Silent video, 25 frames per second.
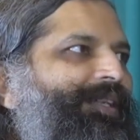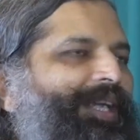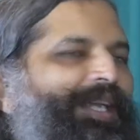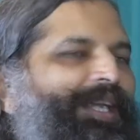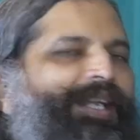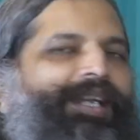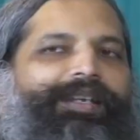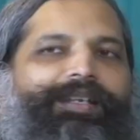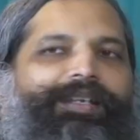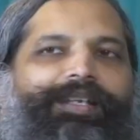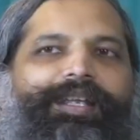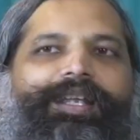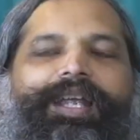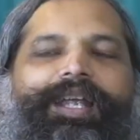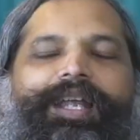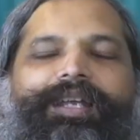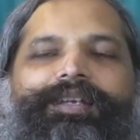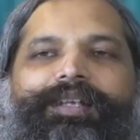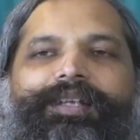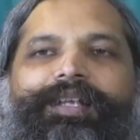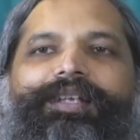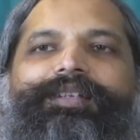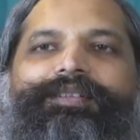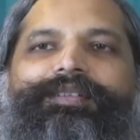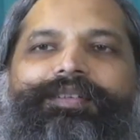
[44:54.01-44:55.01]
in,
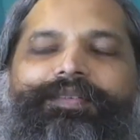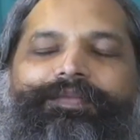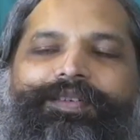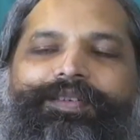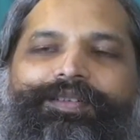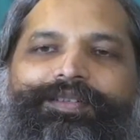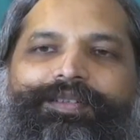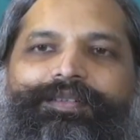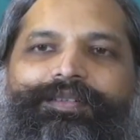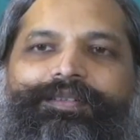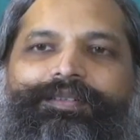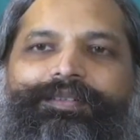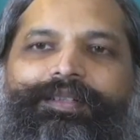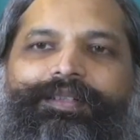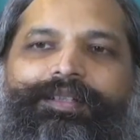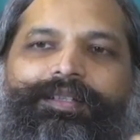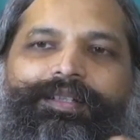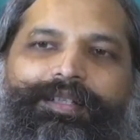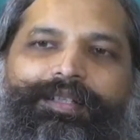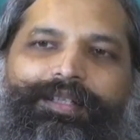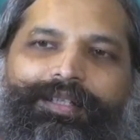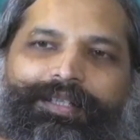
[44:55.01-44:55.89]
and insufficiency.